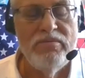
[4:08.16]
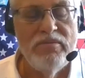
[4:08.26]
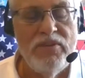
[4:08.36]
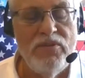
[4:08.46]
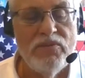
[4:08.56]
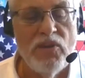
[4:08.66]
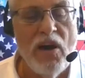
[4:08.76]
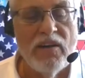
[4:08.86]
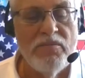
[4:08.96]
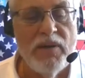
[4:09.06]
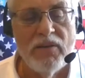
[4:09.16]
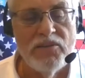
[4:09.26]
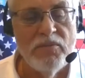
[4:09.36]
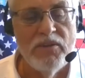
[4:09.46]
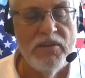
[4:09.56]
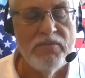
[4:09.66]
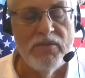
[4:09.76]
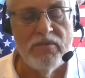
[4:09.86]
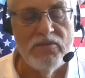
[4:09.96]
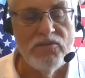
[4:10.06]
You've talked about some of the
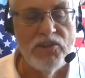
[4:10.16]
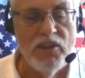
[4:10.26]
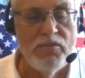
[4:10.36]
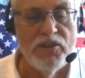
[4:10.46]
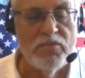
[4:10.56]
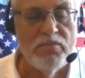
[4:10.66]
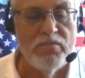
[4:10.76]
different subject